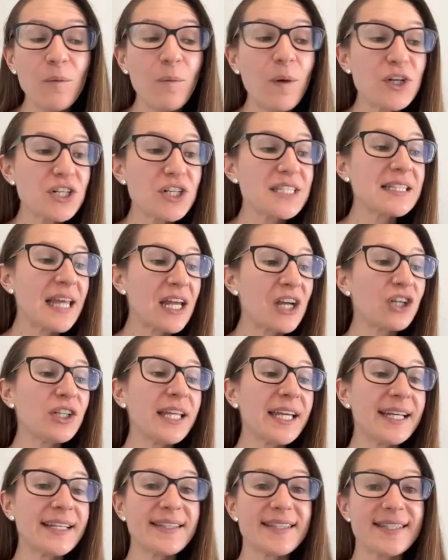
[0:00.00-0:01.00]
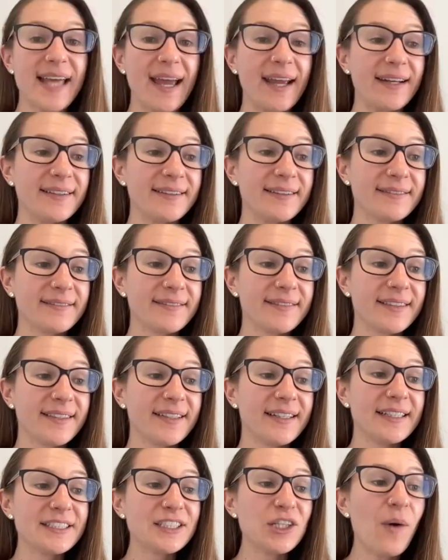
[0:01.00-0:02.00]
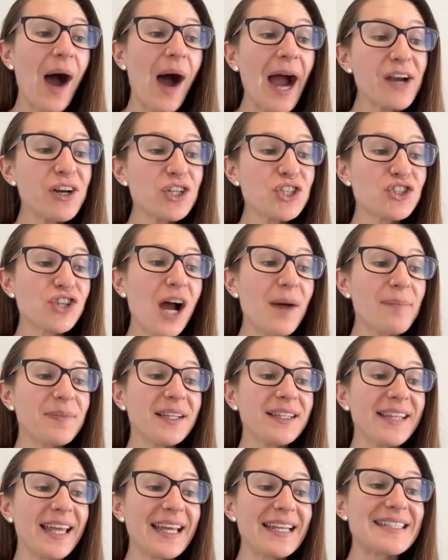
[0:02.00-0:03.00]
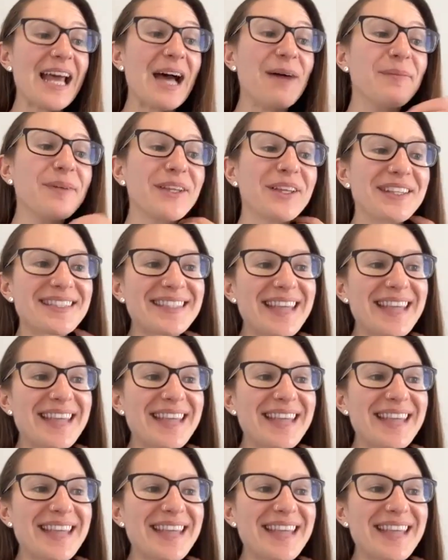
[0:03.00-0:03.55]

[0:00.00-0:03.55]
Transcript: which is literally insane. So I just dropped the link down below.